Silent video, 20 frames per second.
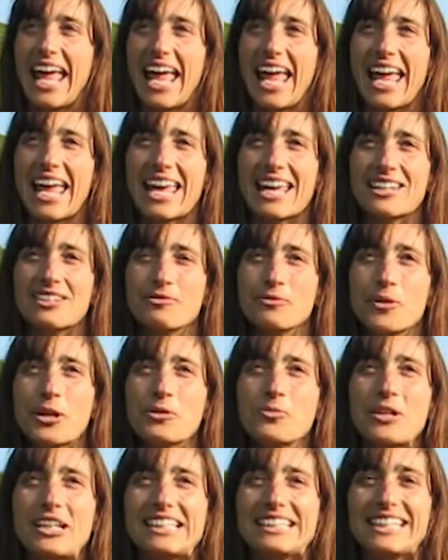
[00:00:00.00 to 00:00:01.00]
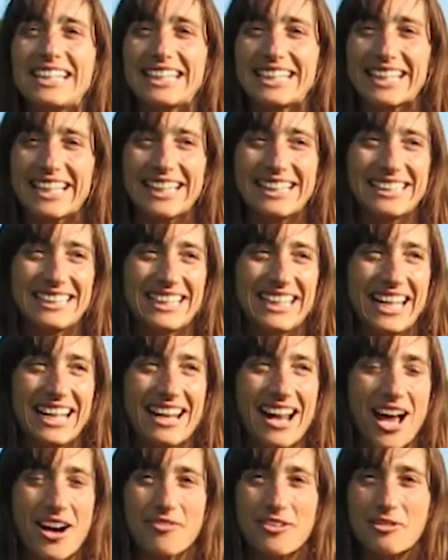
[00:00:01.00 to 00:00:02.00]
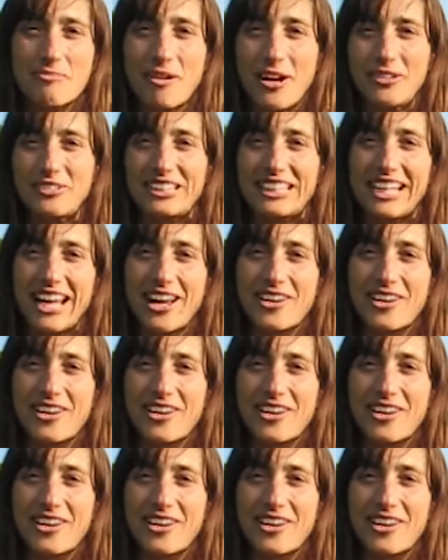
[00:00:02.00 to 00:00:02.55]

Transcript: And when we did it in our mountain